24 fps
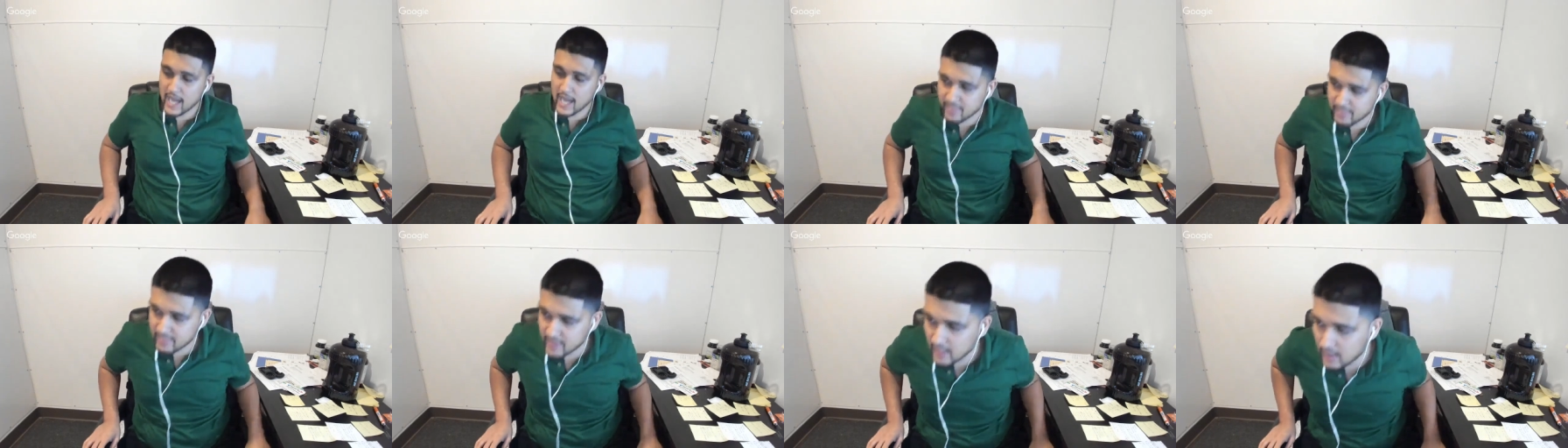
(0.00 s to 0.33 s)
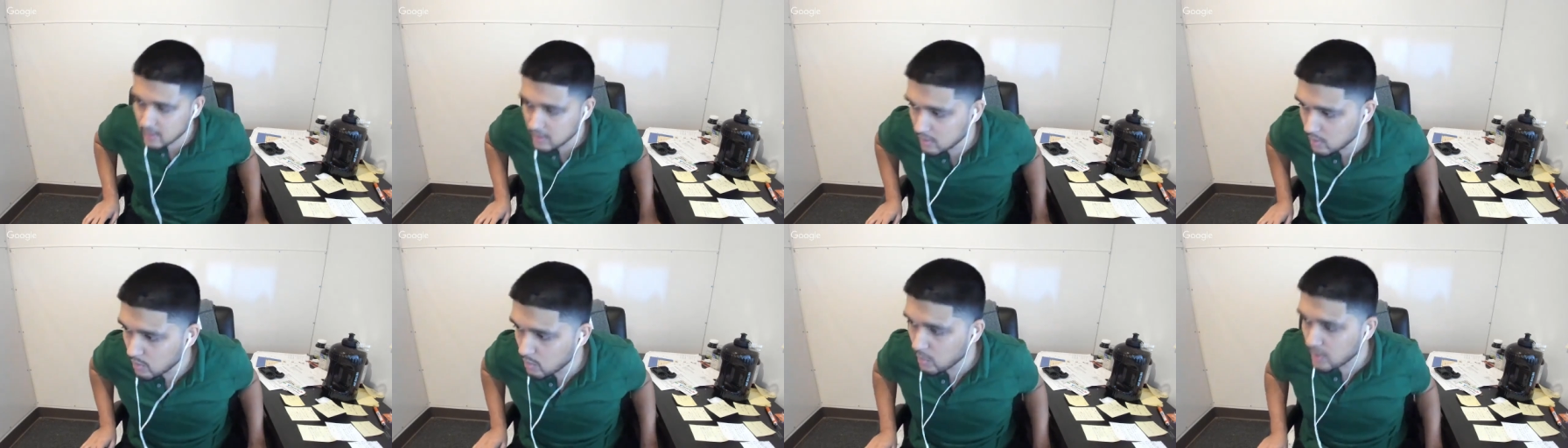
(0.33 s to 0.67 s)
I
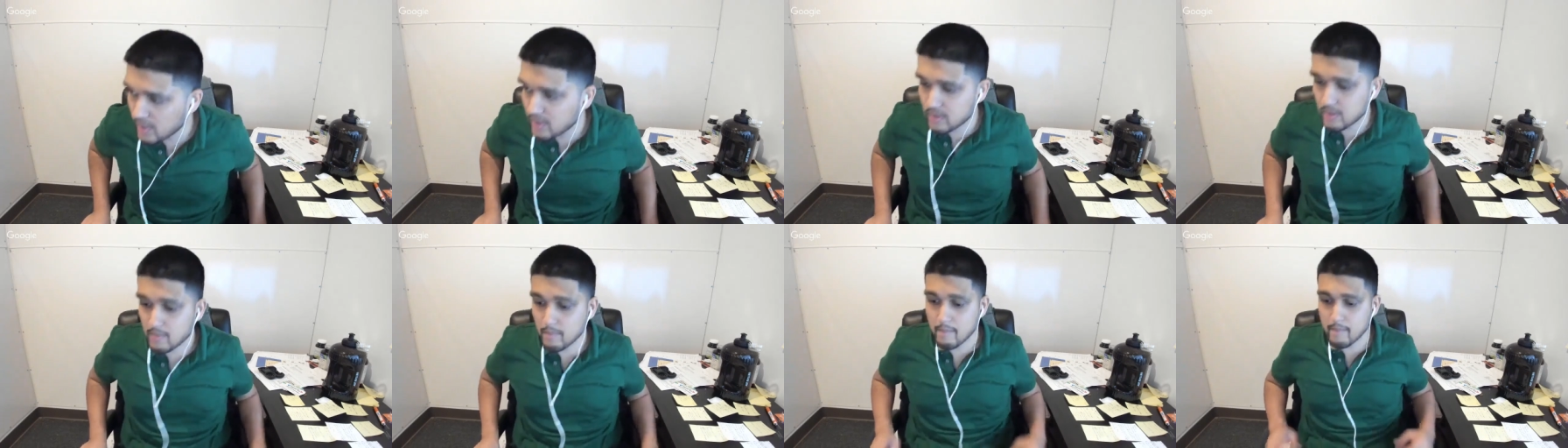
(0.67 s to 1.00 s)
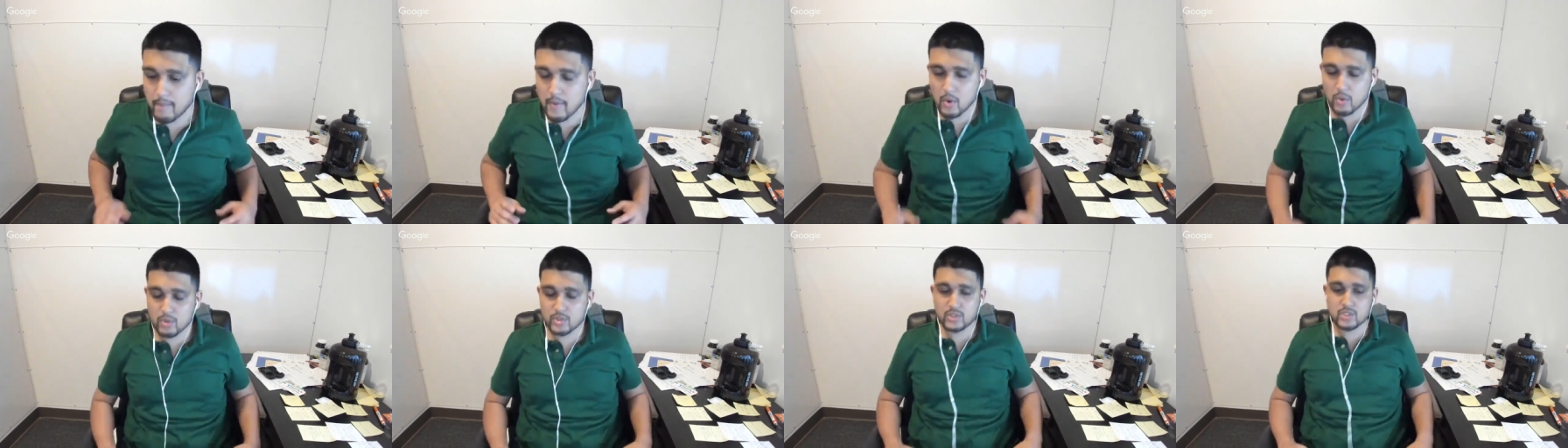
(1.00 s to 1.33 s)
think one of the
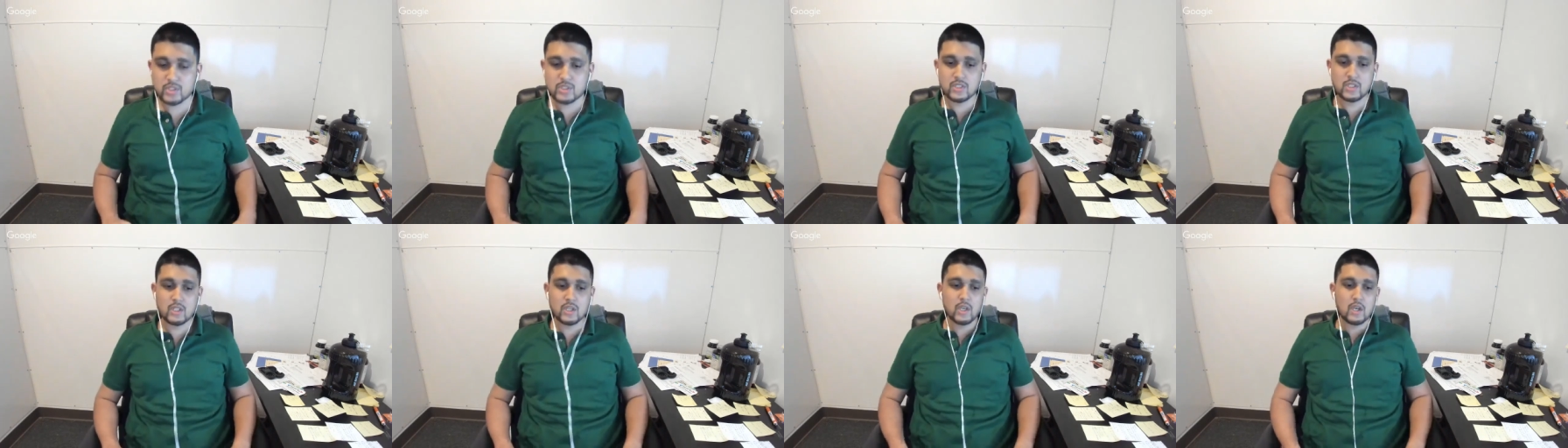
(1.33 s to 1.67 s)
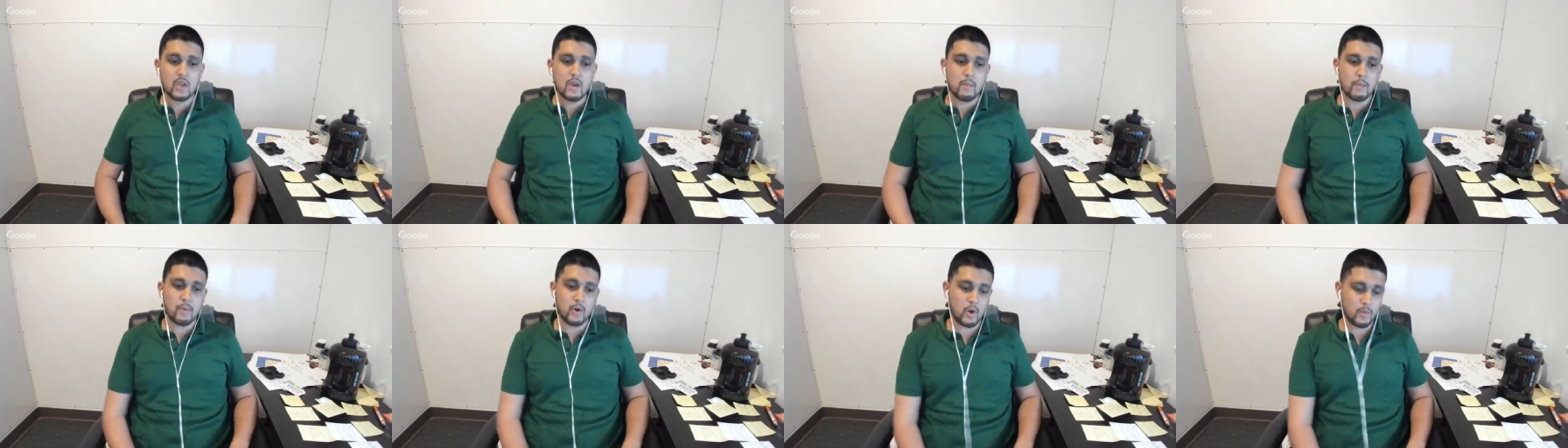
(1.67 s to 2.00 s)

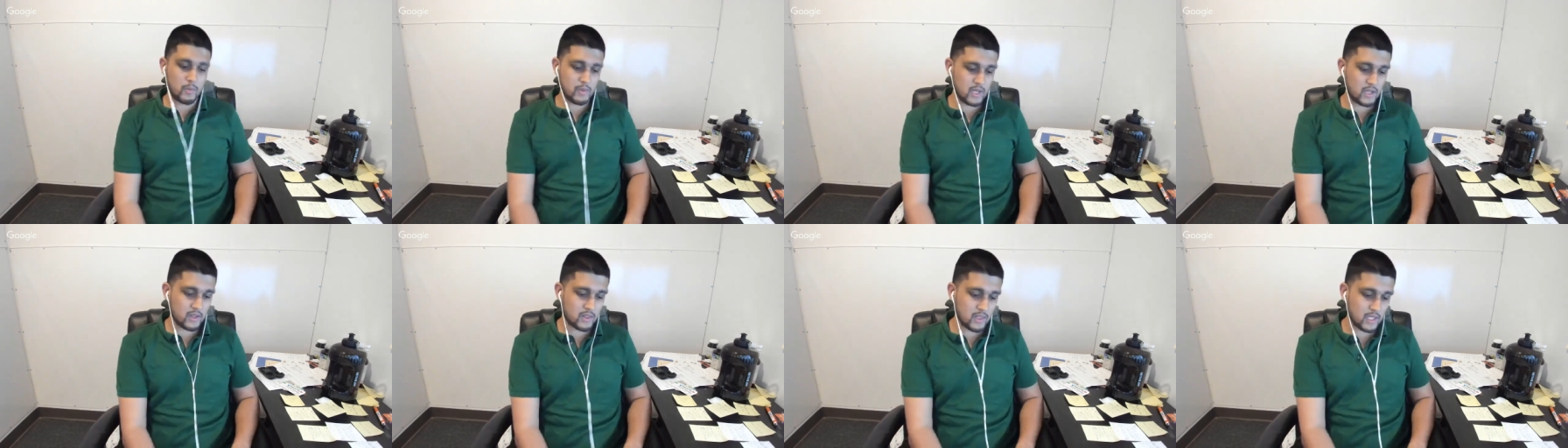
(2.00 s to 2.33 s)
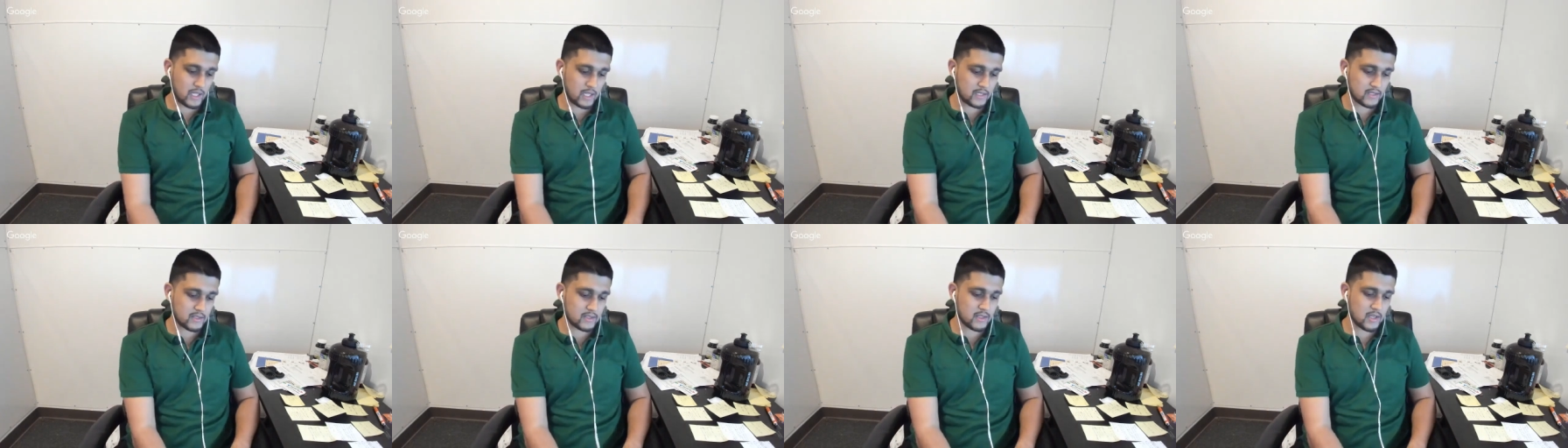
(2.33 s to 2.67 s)
most permanent
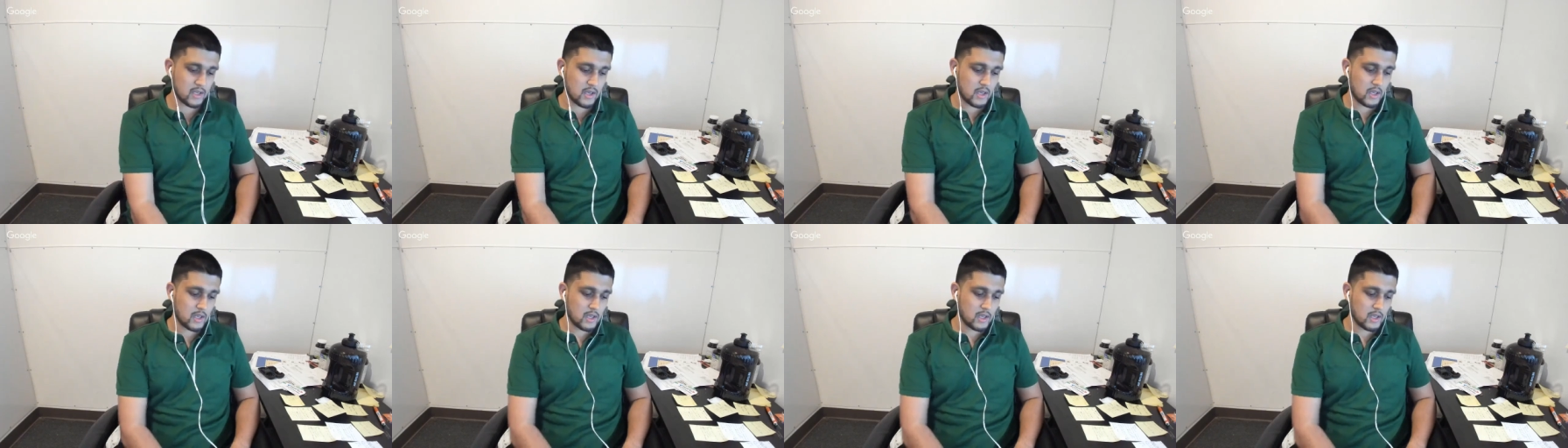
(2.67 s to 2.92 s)
things,